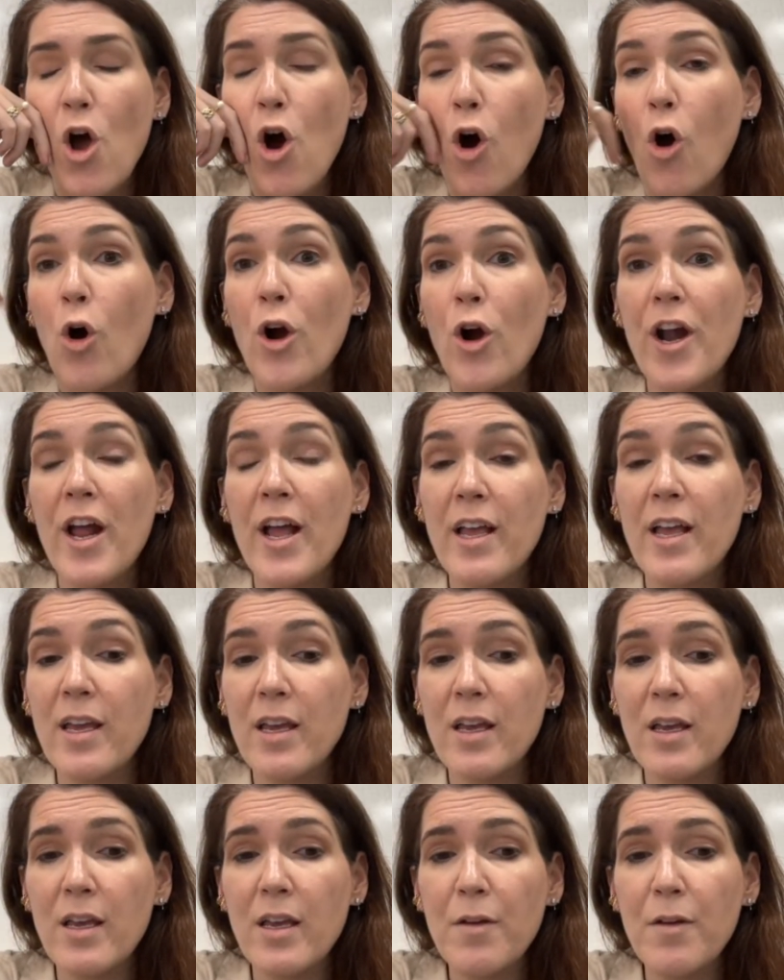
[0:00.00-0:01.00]
or
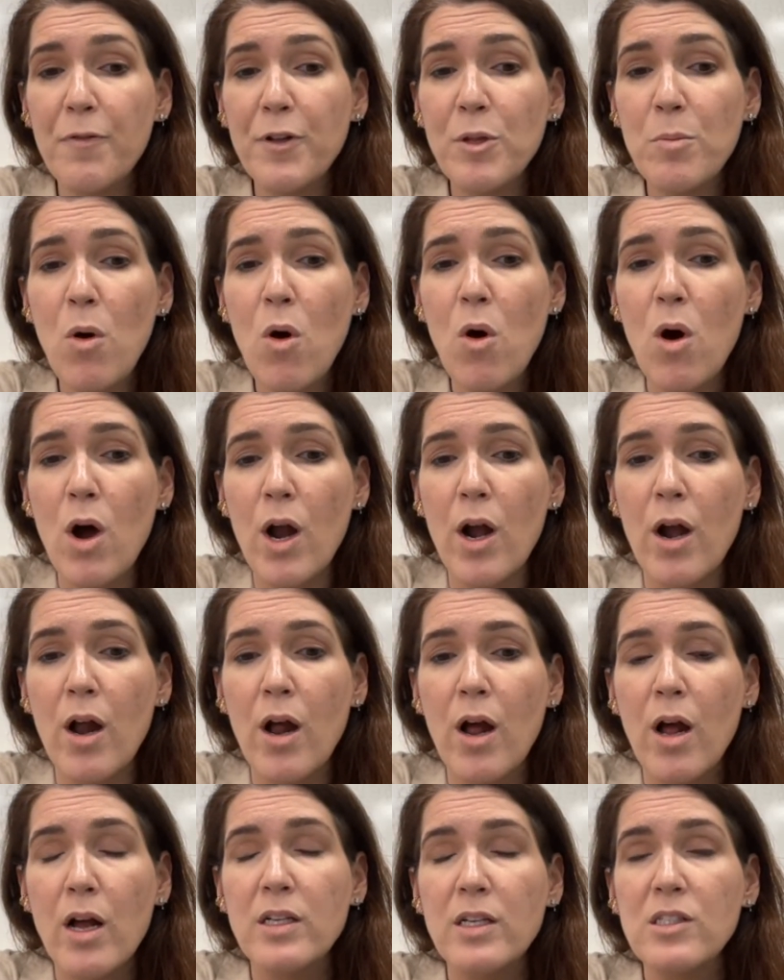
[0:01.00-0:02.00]
even more,
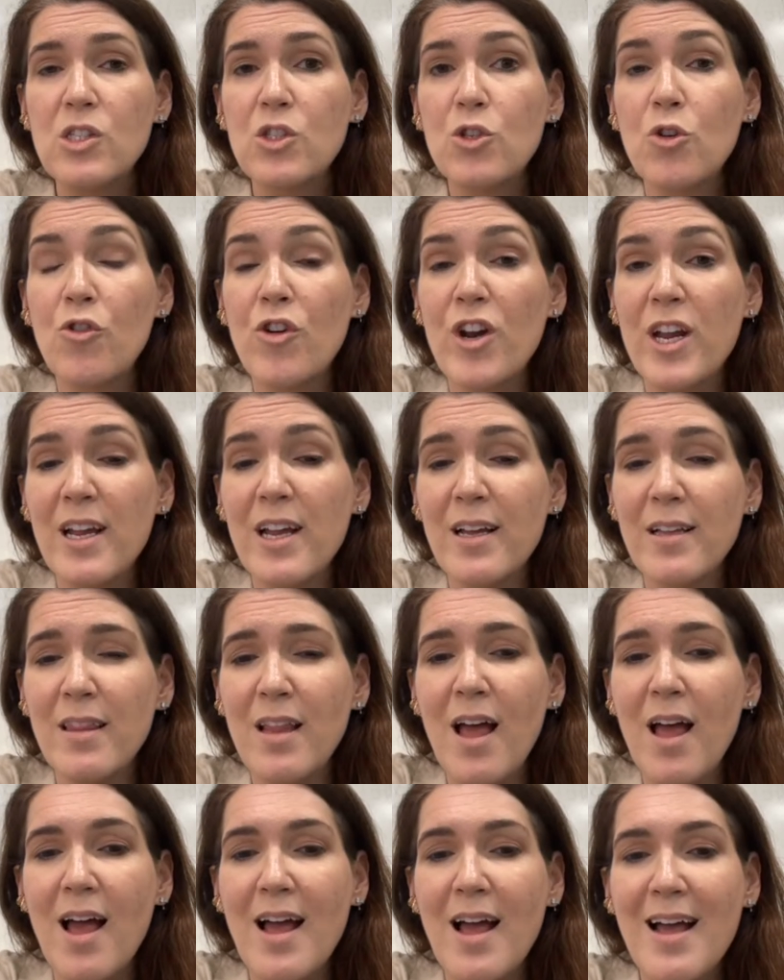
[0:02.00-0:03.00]
screen
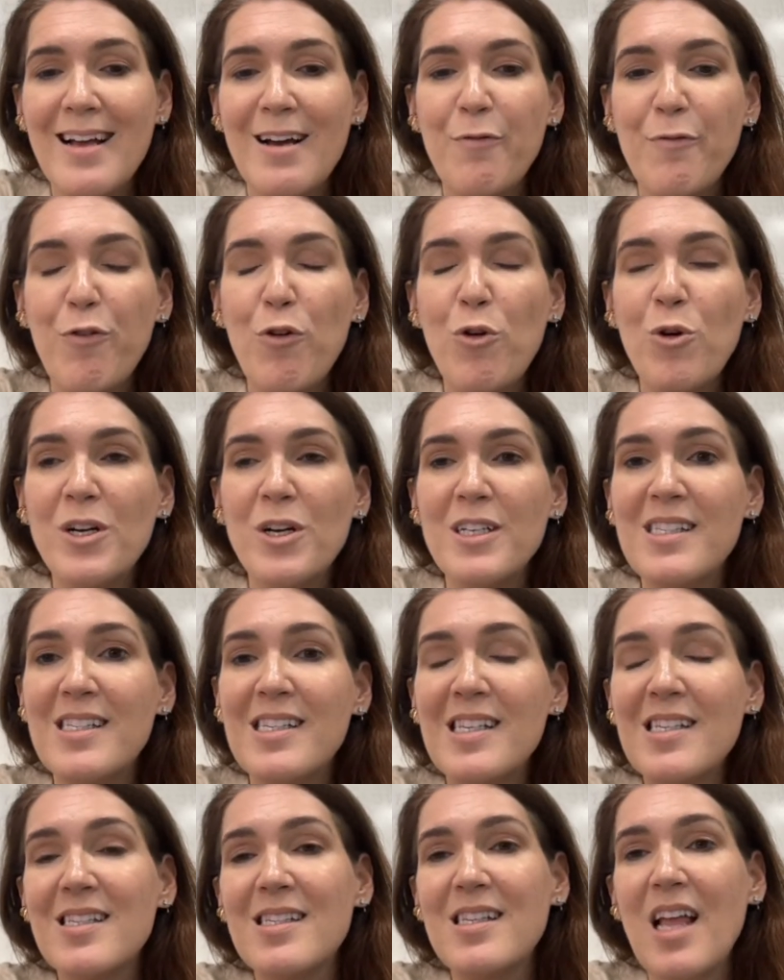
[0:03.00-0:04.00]
for
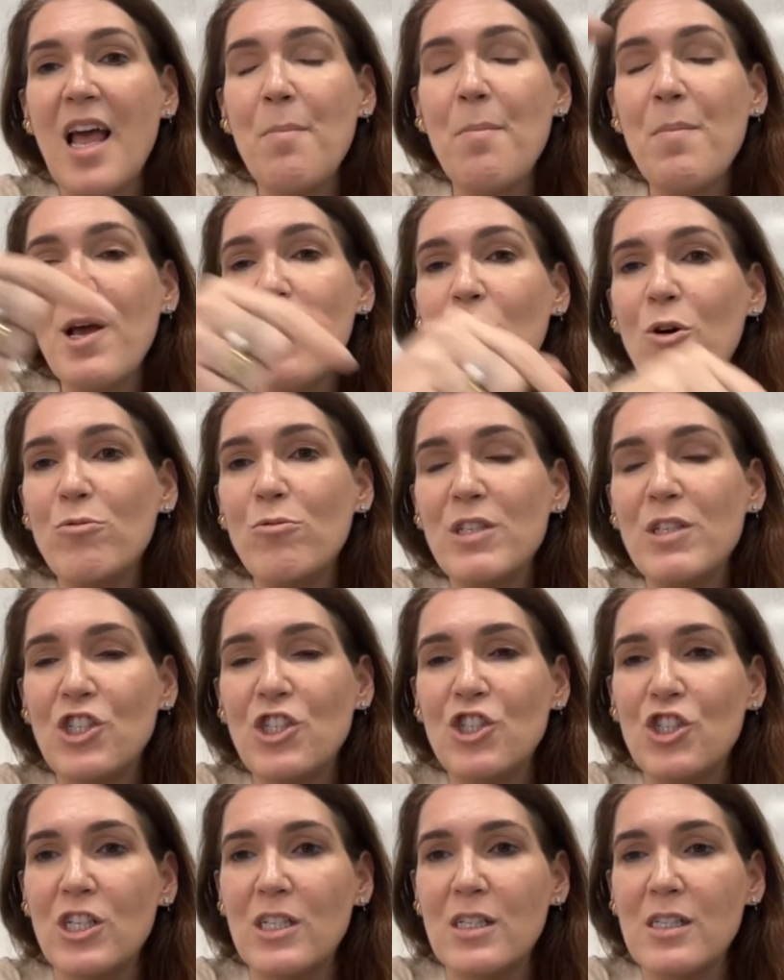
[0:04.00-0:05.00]
systemic
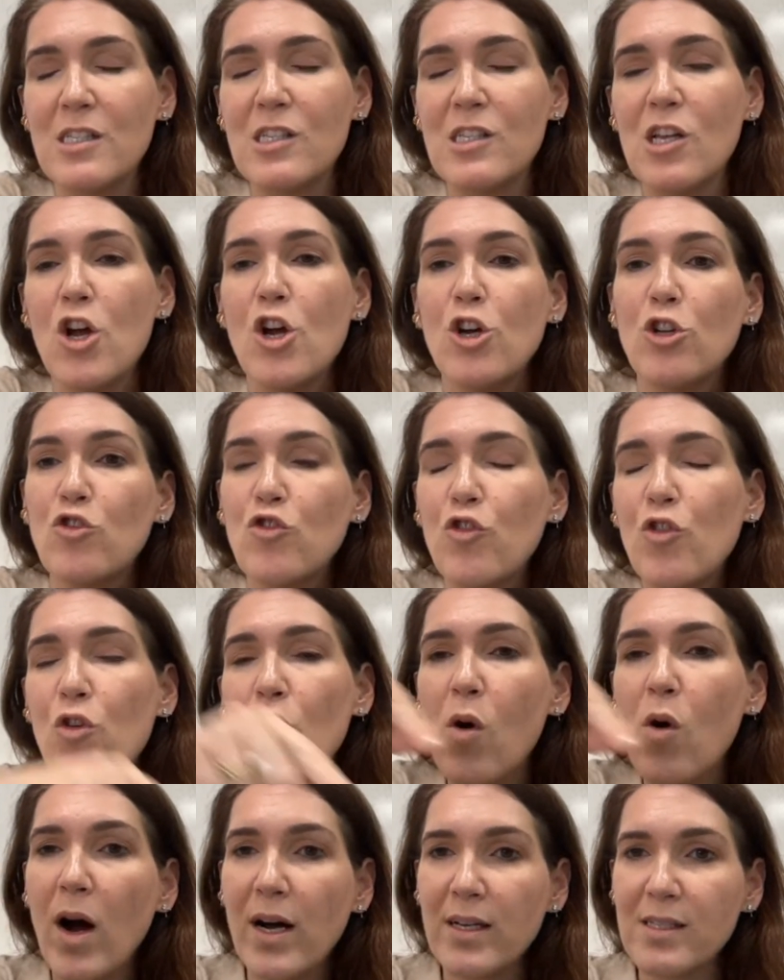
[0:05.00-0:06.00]
conditions
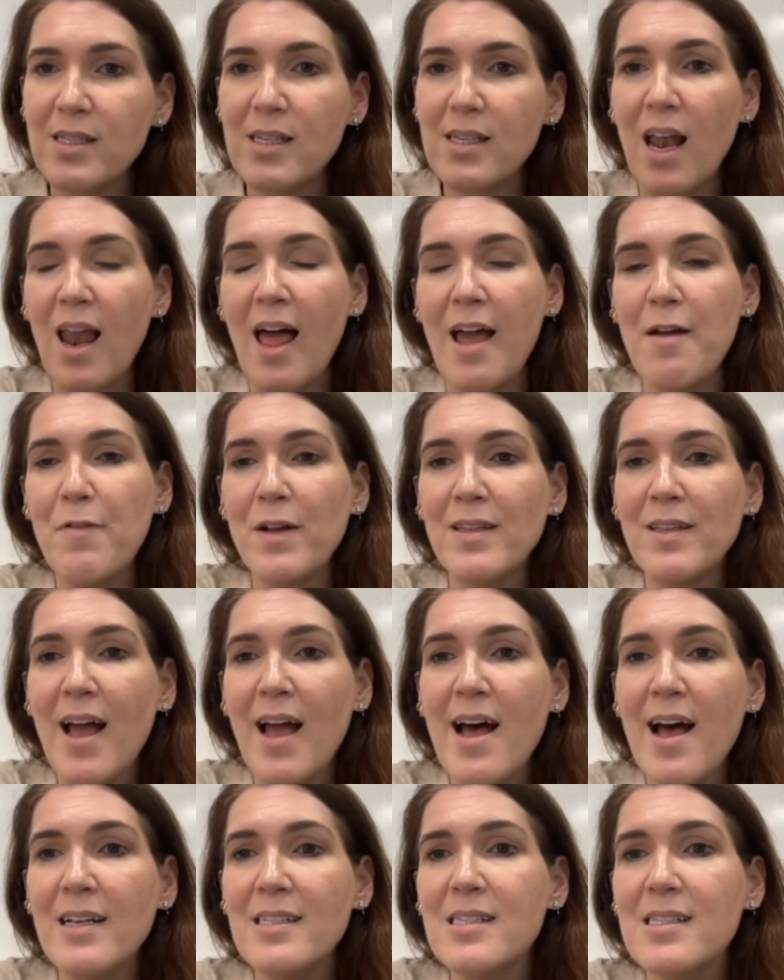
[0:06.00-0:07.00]
through a saliva
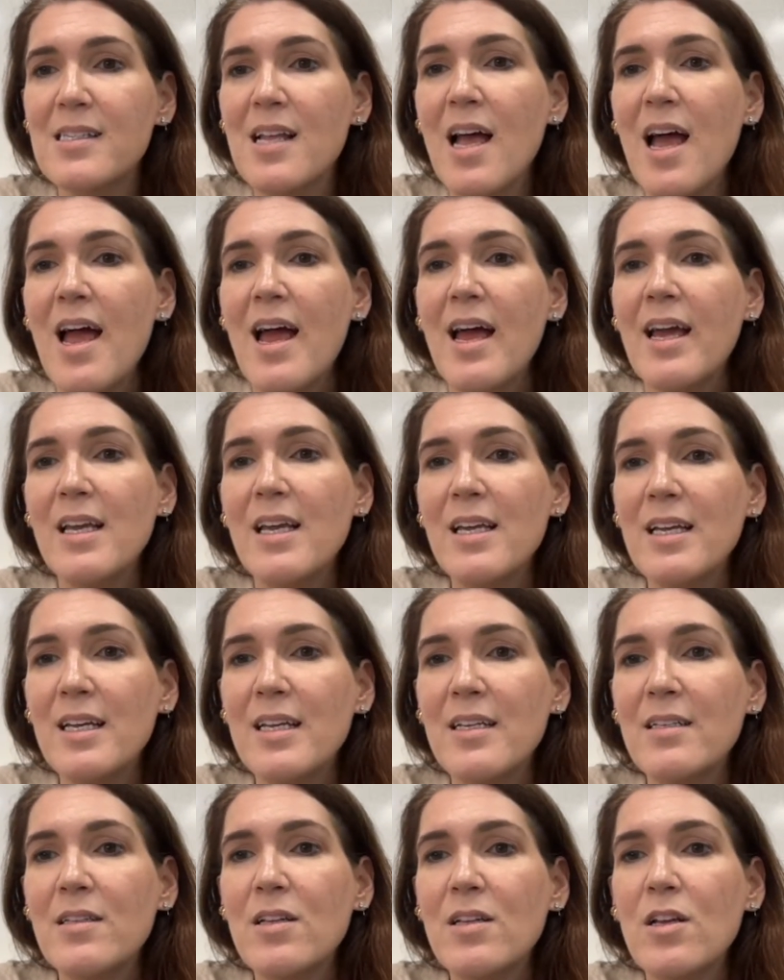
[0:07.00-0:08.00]
test
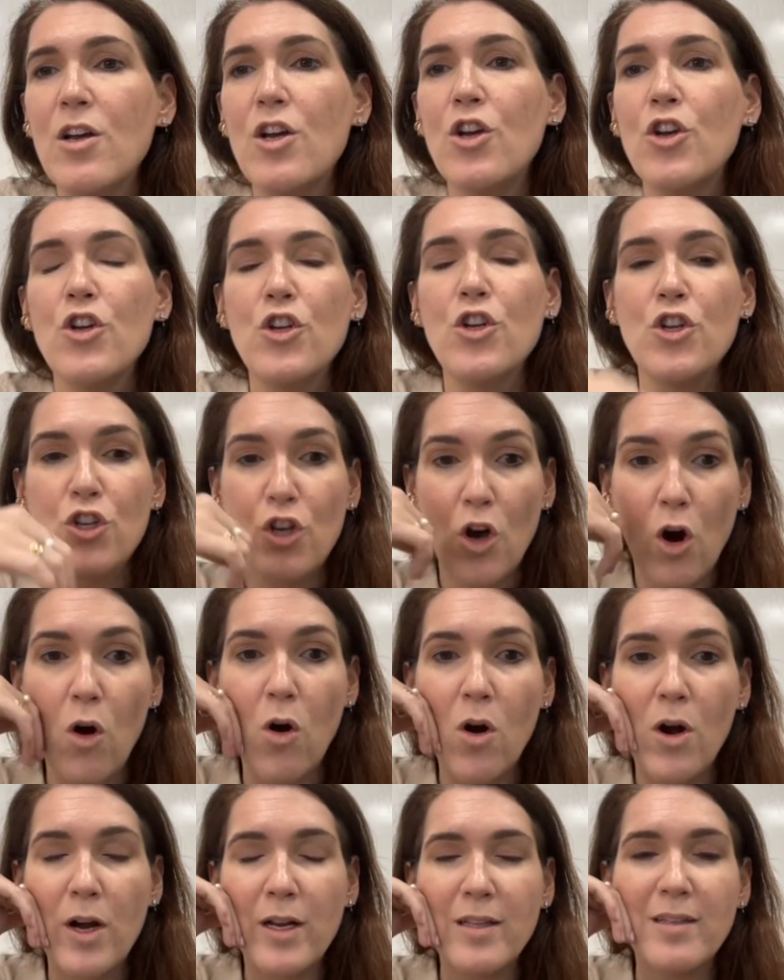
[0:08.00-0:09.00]
in
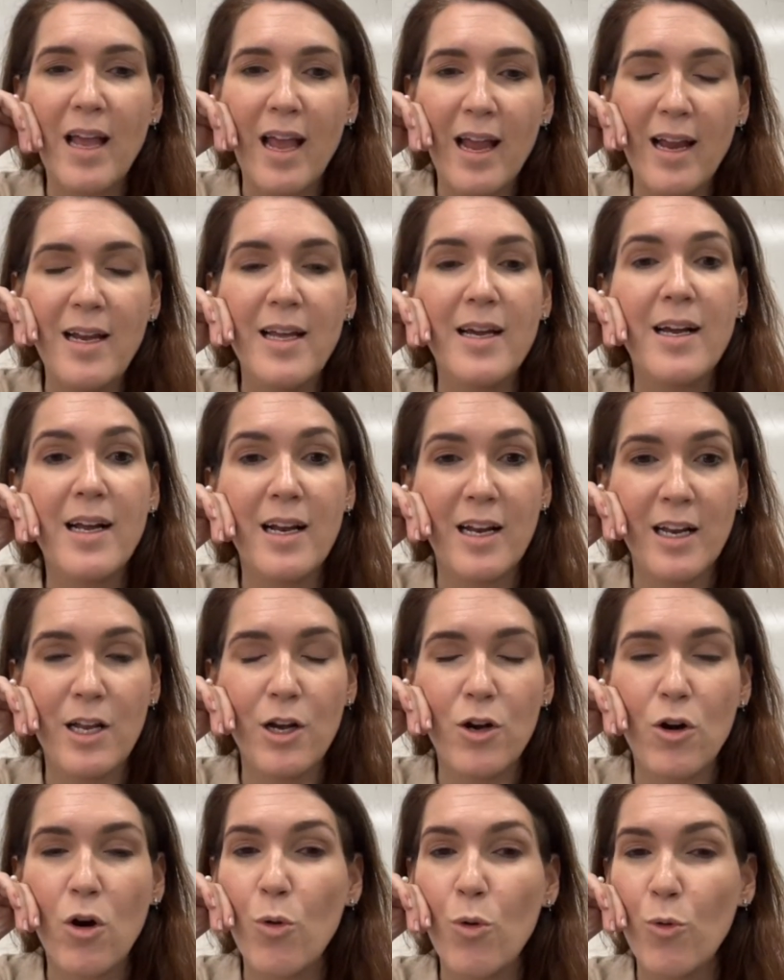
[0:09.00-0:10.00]
your daily
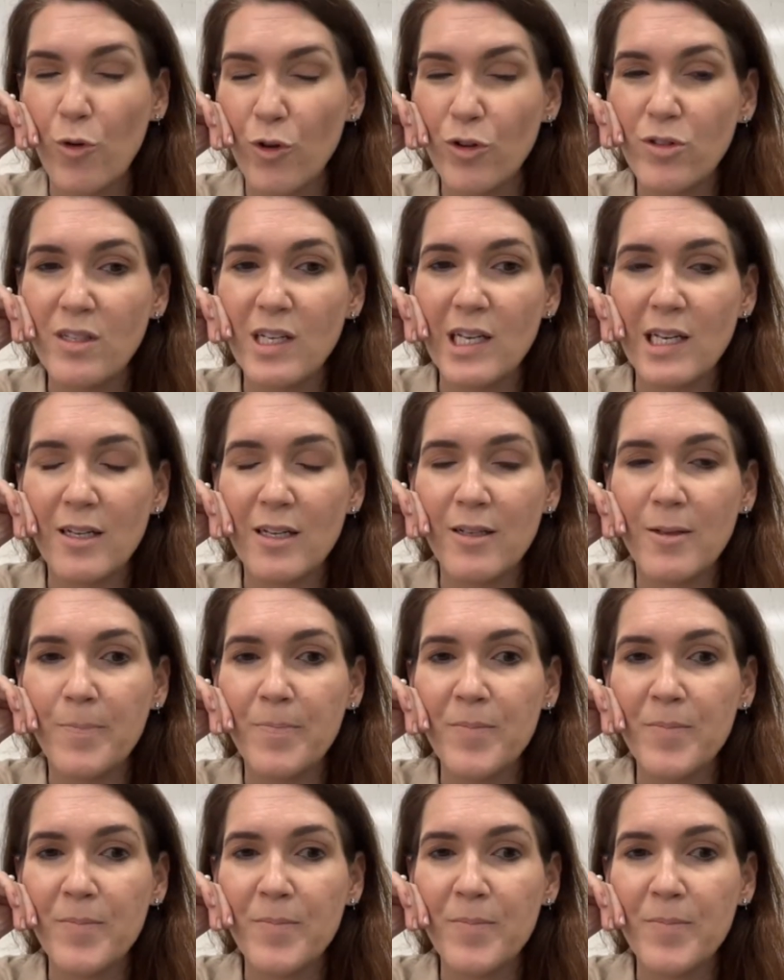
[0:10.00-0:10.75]
clinical routine,